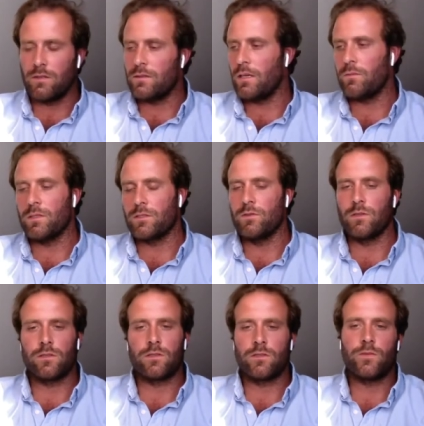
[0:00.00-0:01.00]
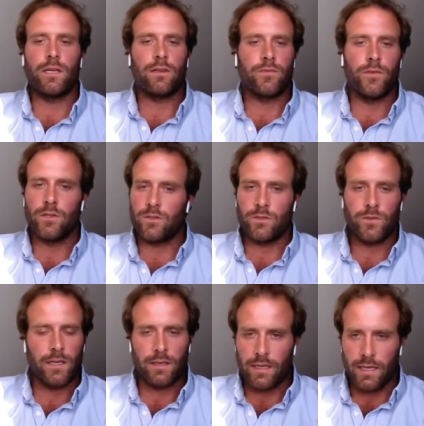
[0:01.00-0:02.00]
So they will do it 24 to
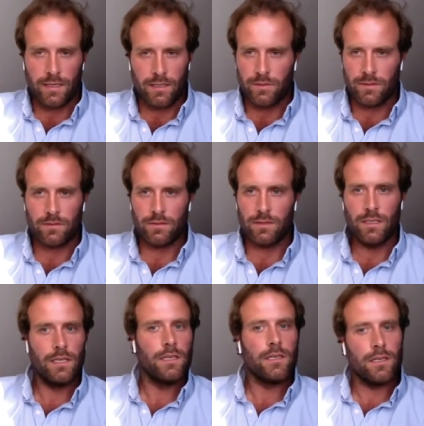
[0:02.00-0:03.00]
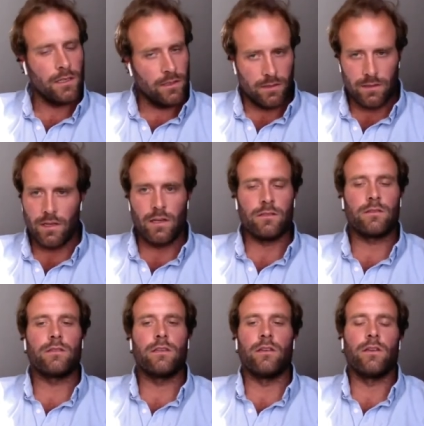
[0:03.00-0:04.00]
28 hours in
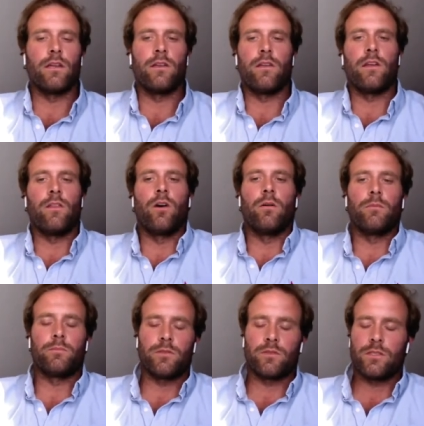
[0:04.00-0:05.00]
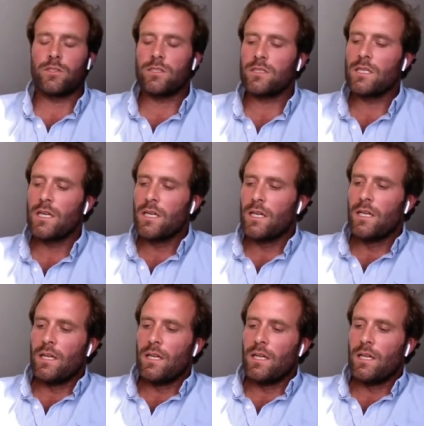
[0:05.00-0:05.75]
normal positions.